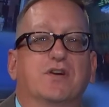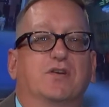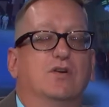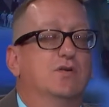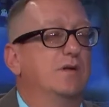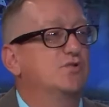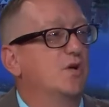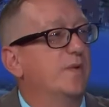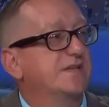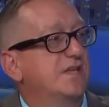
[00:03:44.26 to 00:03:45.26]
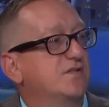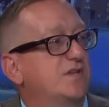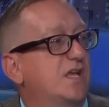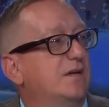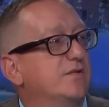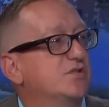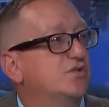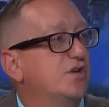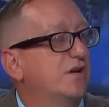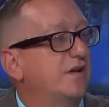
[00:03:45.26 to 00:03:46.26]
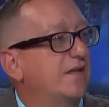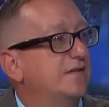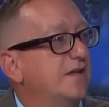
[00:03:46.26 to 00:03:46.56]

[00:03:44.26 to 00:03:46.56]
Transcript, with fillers: Erick Gill, and I'm joined by St. Lucie County Commission Chair Cathy